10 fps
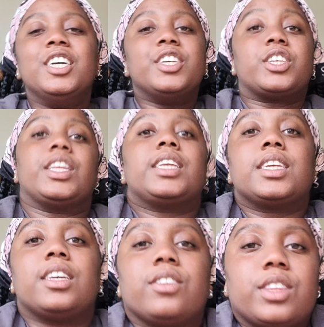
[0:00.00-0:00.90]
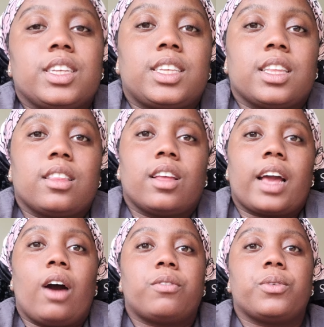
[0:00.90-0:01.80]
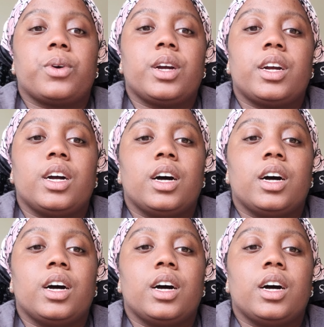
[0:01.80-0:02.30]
So that's another thing to look out for.